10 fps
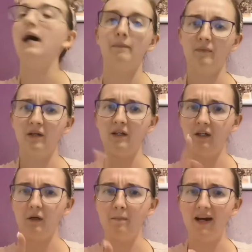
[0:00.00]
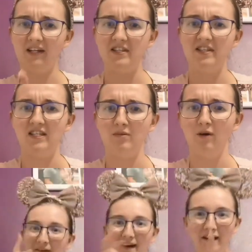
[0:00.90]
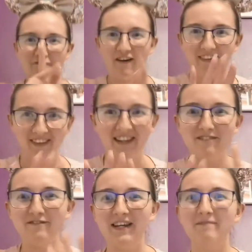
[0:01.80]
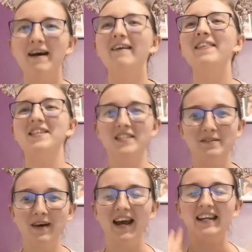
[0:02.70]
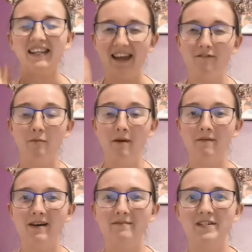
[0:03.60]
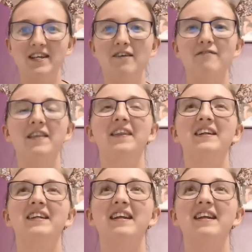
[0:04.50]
I'm gonna come back to this. So I finally had to think about it. This is why I never prepare myself and then I